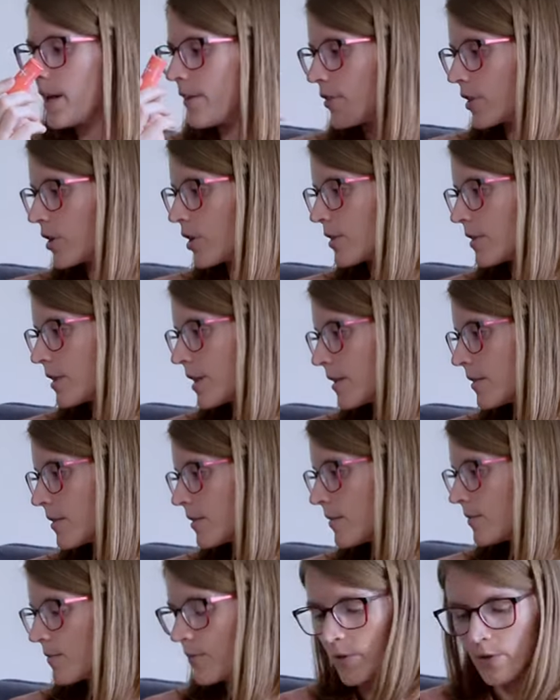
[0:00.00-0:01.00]
I forgot that
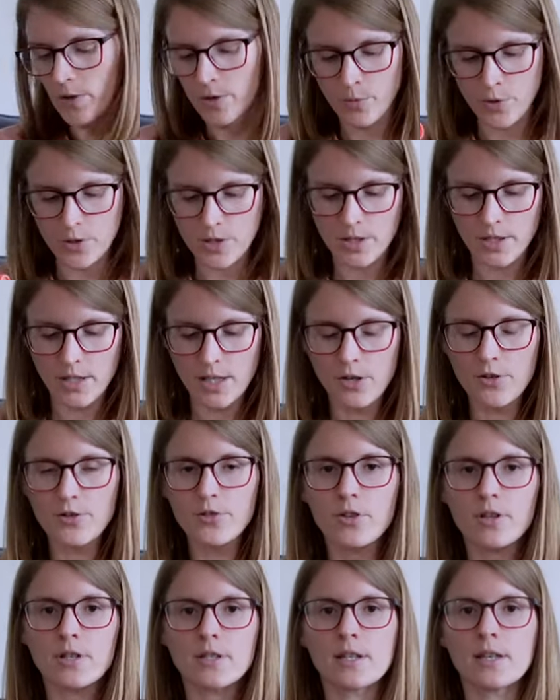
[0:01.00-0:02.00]
it was in here,
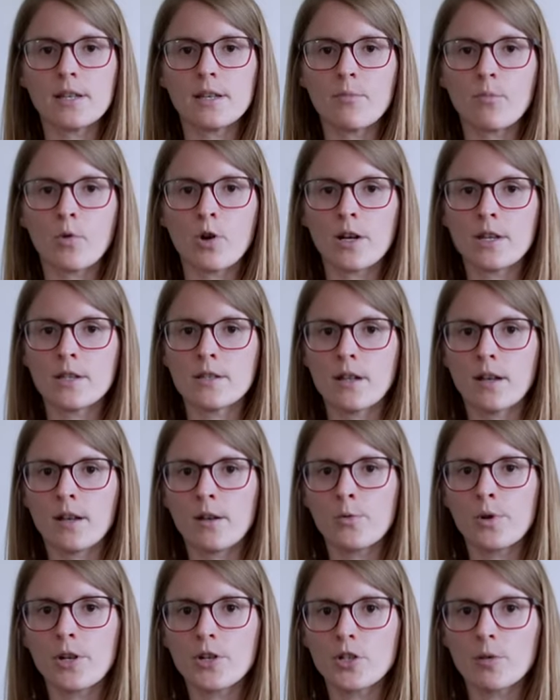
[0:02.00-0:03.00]
so it's more easily
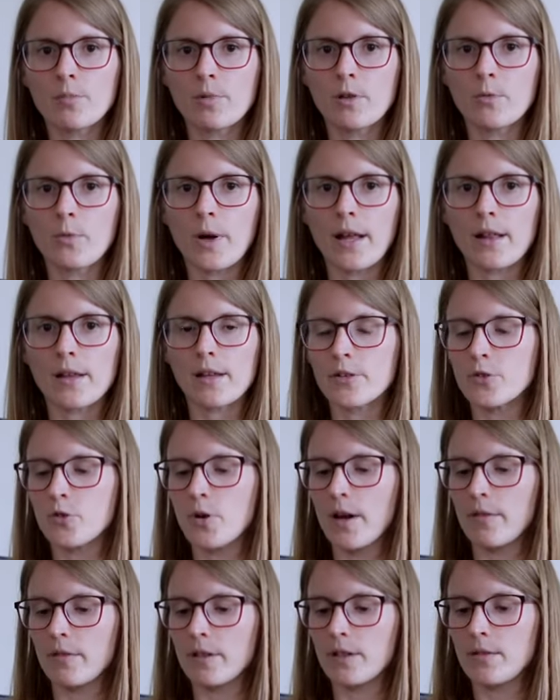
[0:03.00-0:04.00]
reachable while I
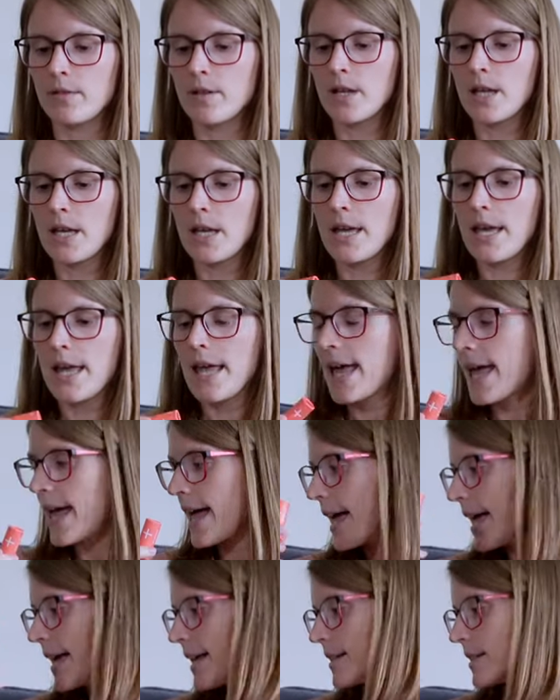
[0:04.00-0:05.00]
travel.
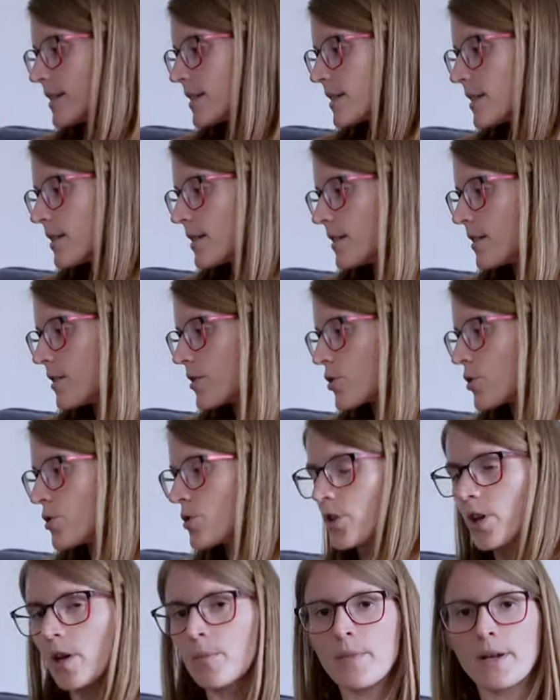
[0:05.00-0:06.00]
And
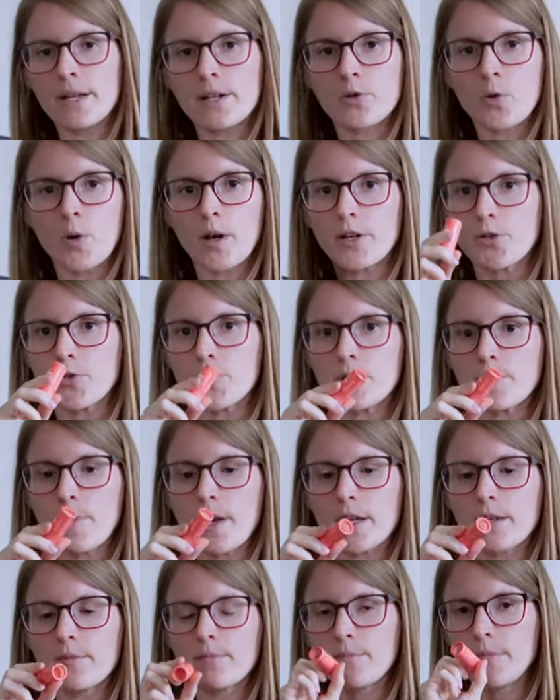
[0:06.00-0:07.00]
should go and my toiletries
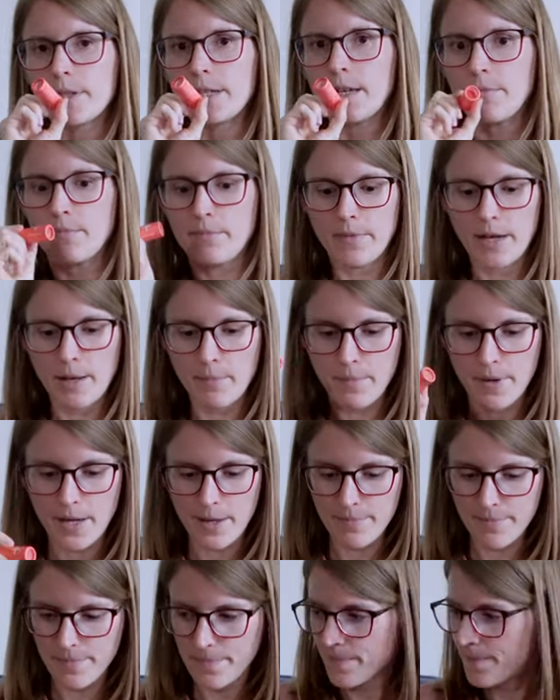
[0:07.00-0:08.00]
bag. But yeah, lip balm.